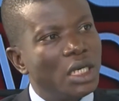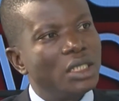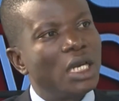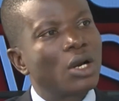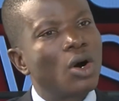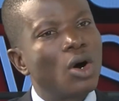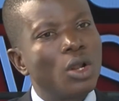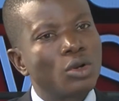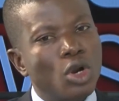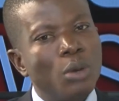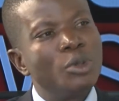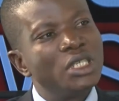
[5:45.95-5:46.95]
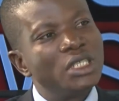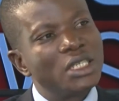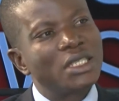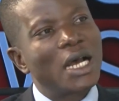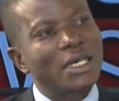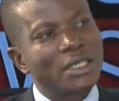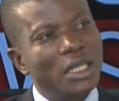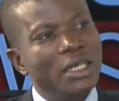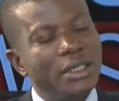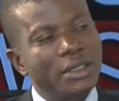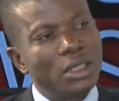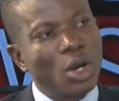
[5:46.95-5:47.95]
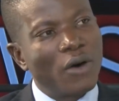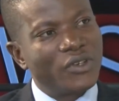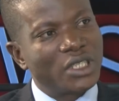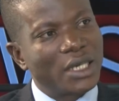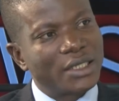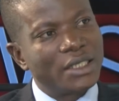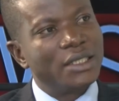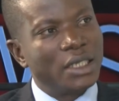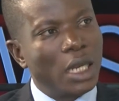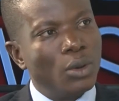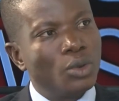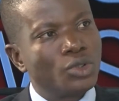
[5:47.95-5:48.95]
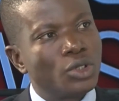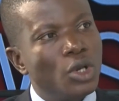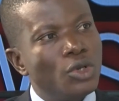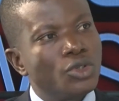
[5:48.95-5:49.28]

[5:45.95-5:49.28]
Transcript: Okay. They call community tax liaison officers, CTLOs.